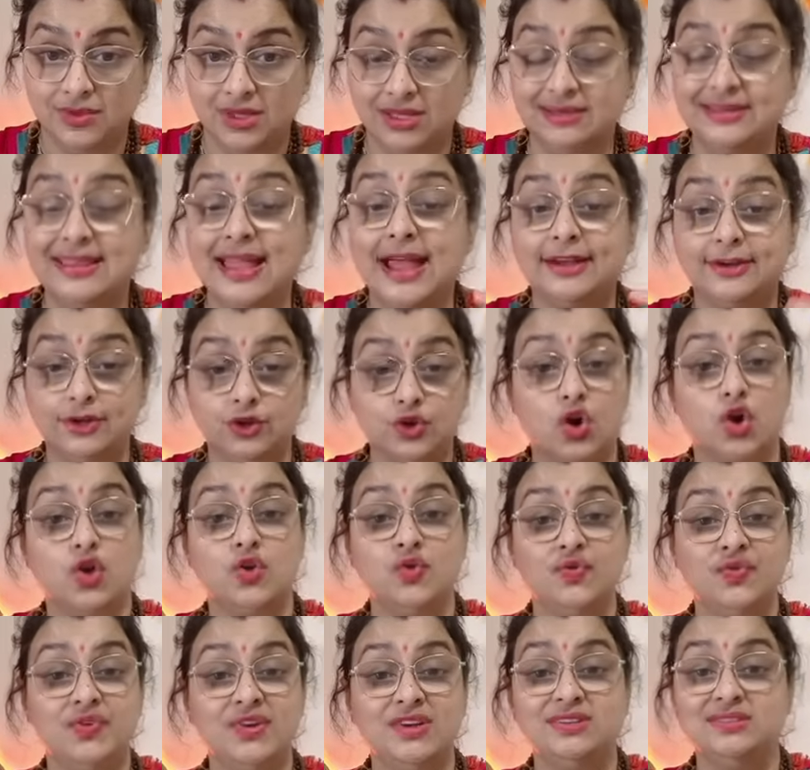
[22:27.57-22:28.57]
That
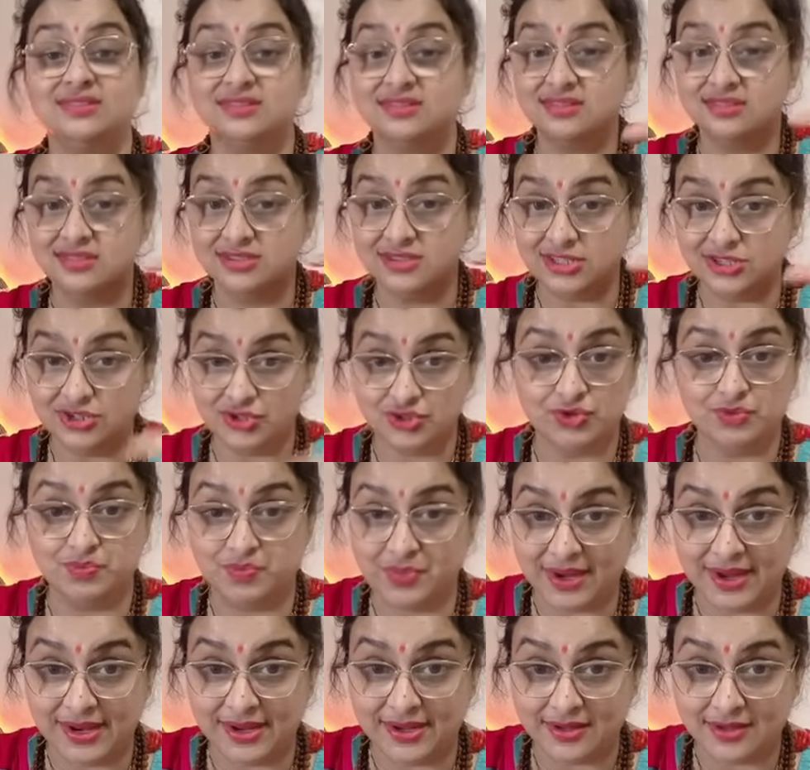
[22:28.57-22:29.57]
confidence need to
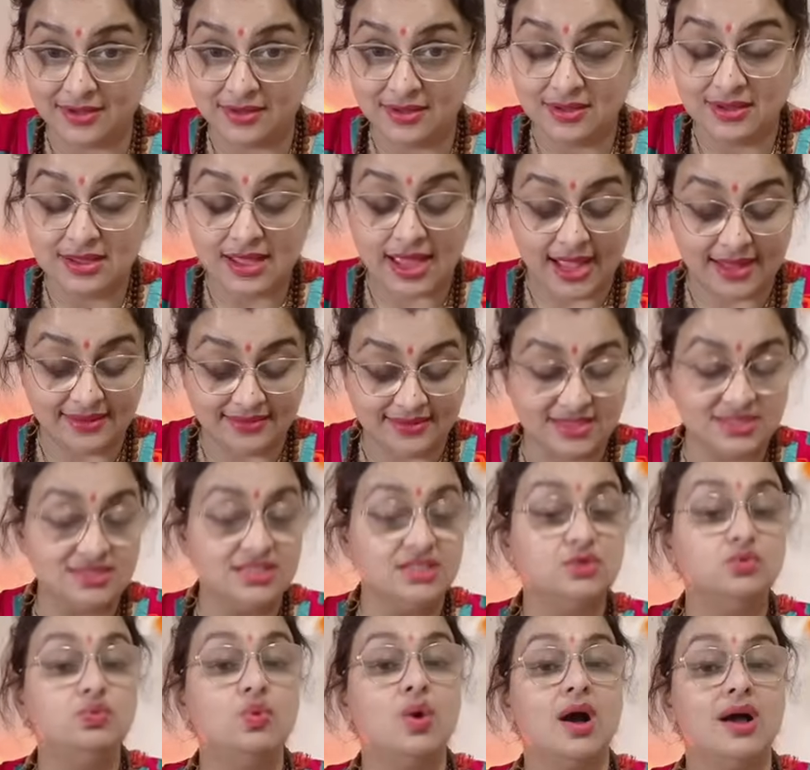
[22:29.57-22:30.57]
break. And this
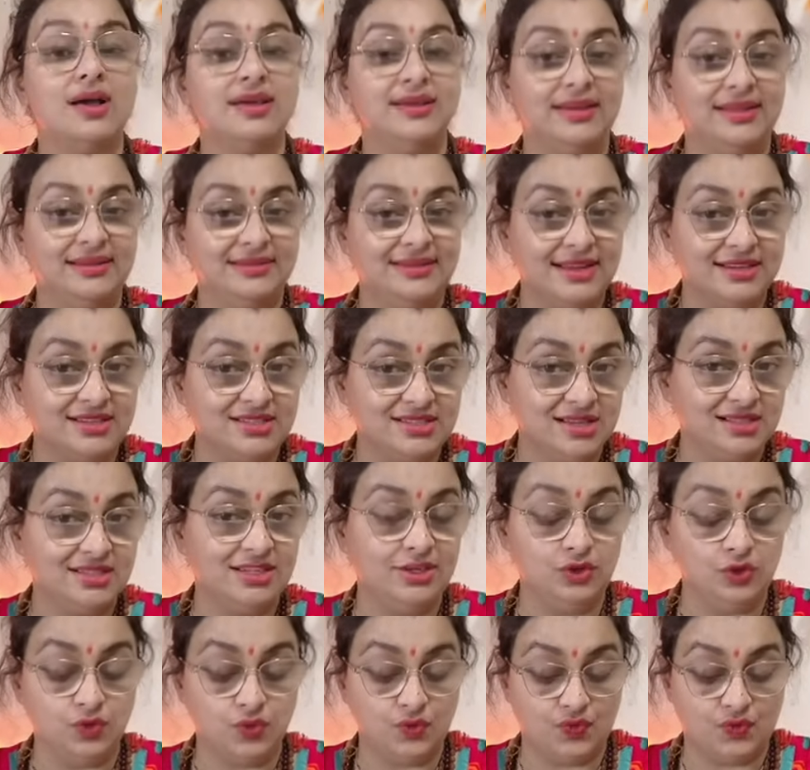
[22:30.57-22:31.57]
is why they are
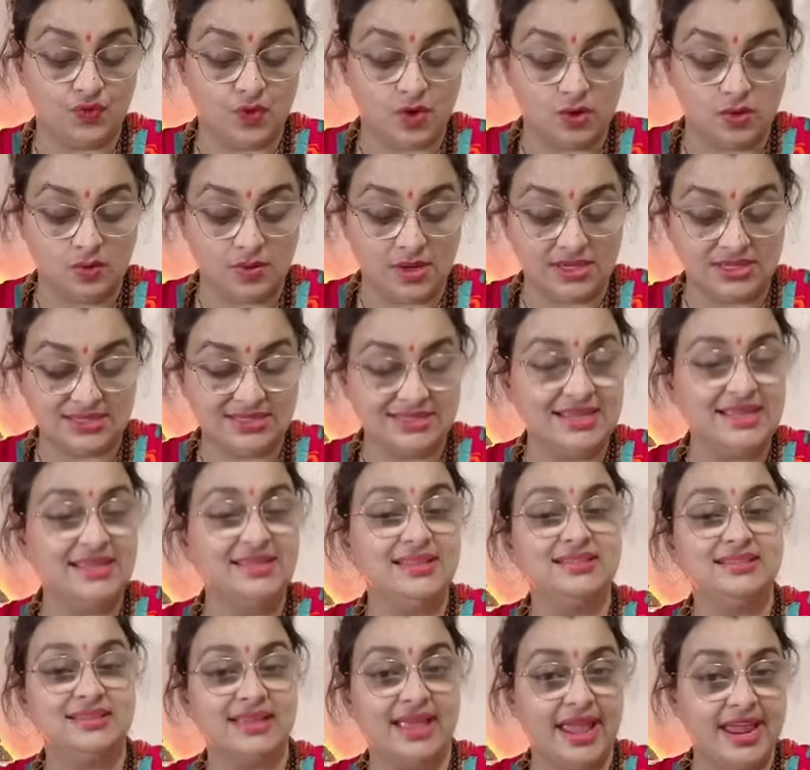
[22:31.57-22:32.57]
taking you forward. See
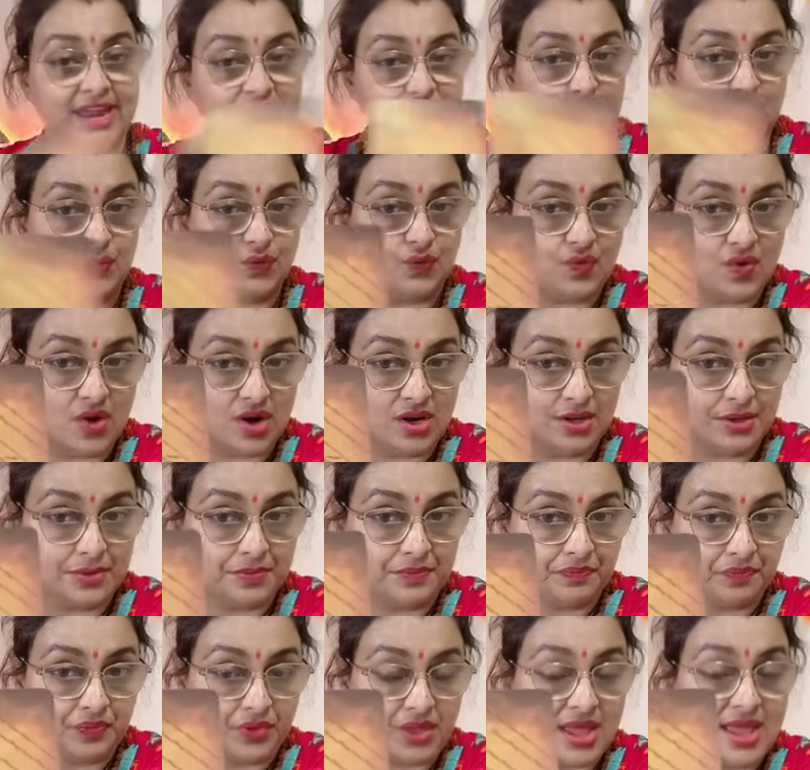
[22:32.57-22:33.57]
this Eight of Wand
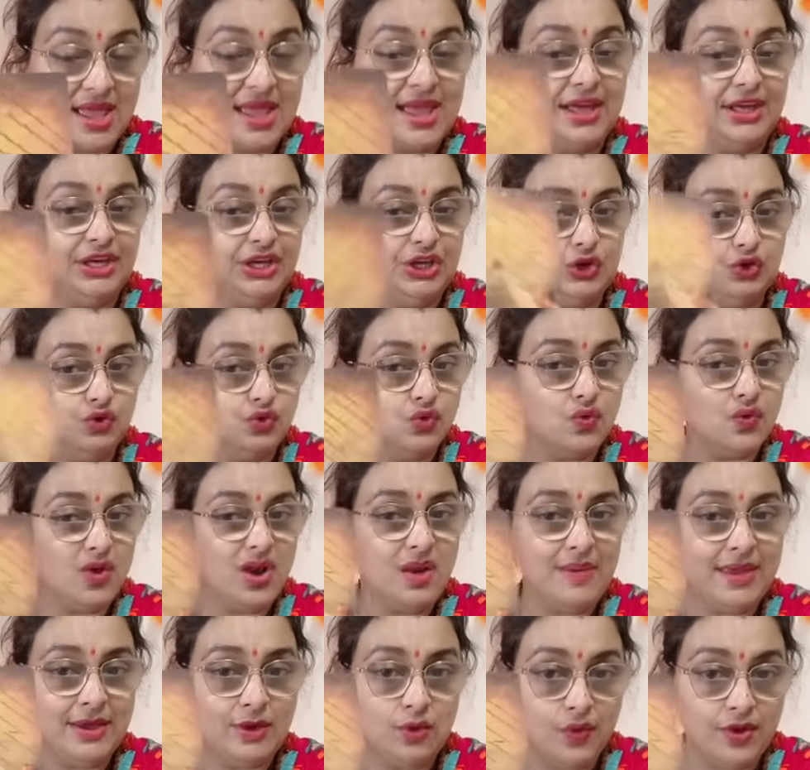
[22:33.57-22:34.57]
you
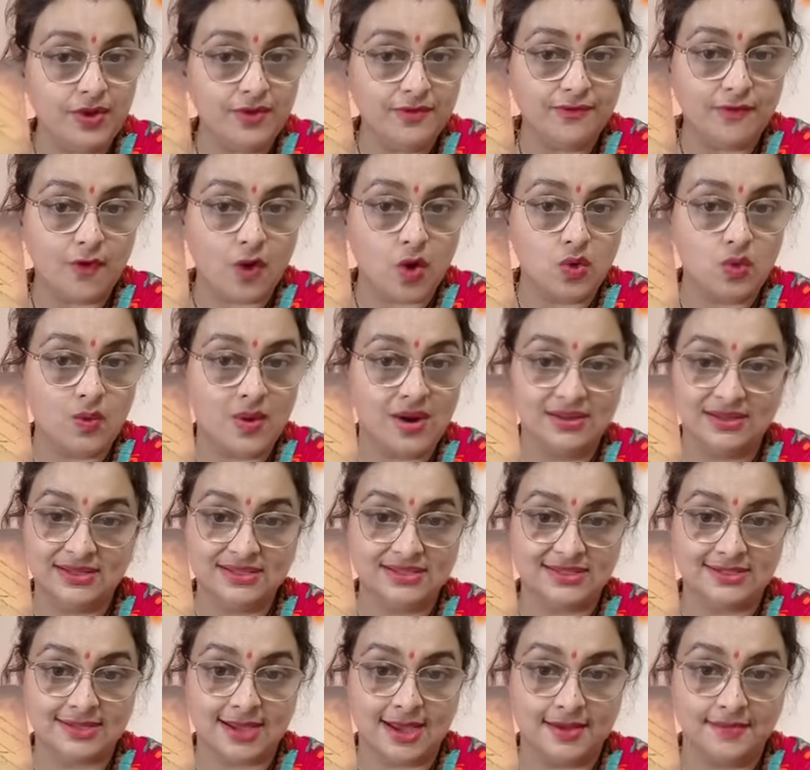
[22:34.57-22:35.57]
will be going forward
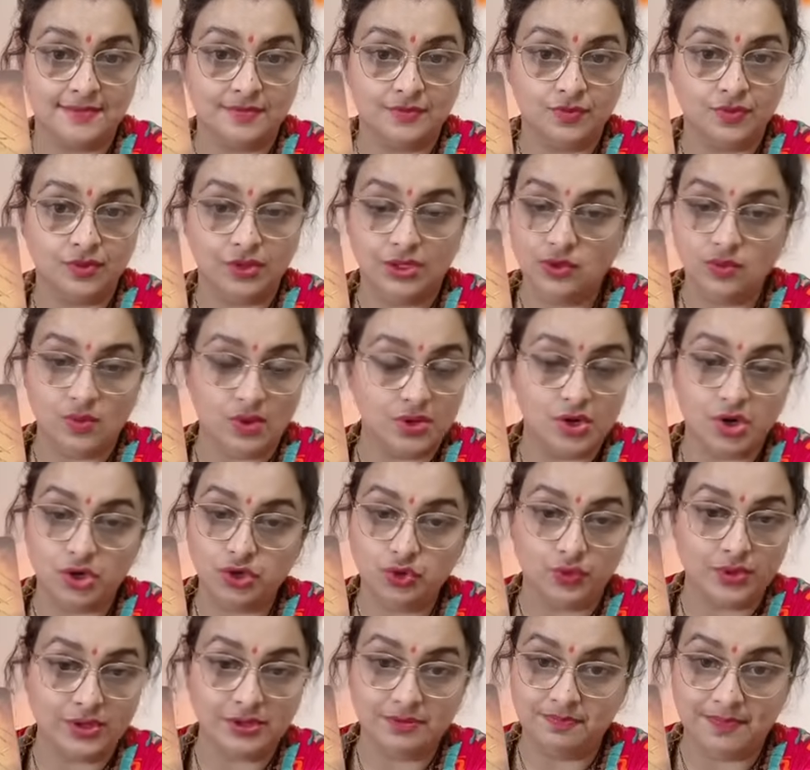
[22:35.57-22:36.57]
this time you are not
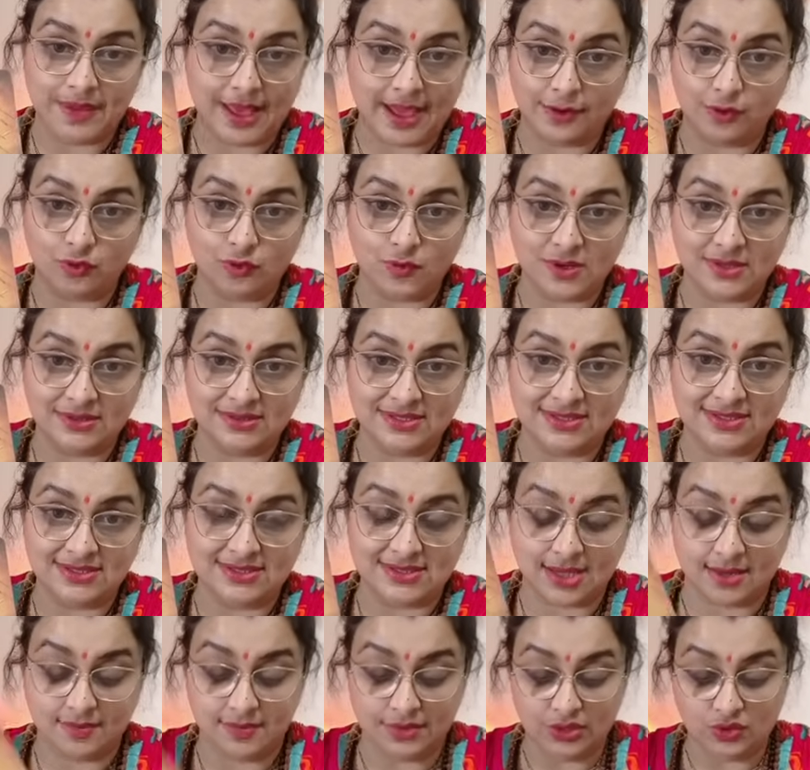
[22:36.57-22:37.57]
going backward this
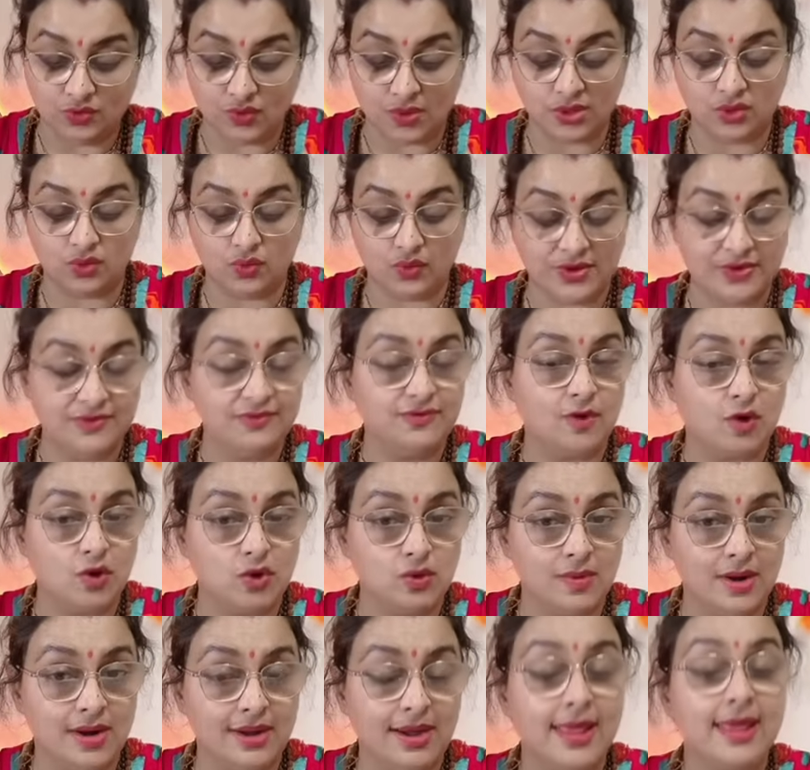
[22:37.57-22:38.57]
time you are going
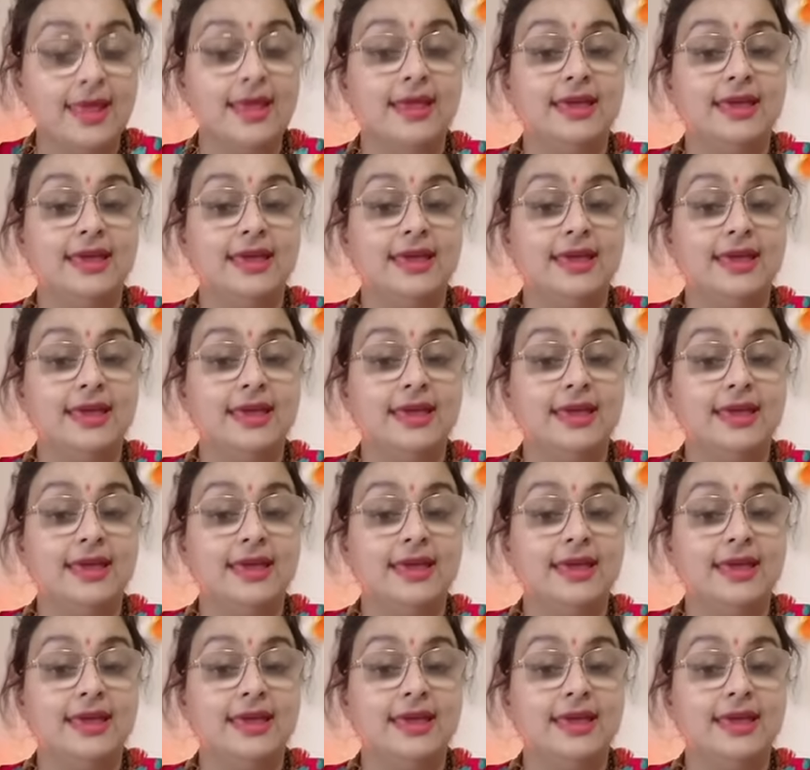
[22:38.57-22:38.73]
forward